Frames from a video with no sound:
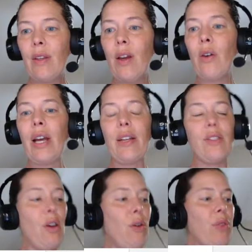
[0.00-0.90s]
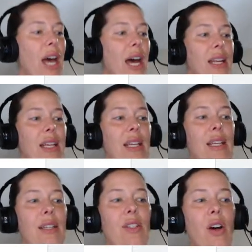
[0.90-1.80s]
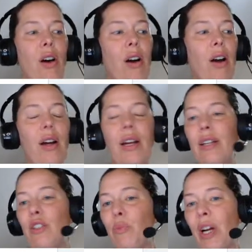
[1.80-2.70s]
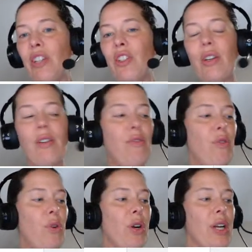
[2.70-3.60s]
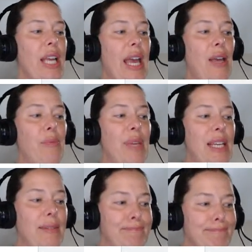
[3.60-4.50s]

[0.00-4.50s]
Okay, so that is our expression for Kb.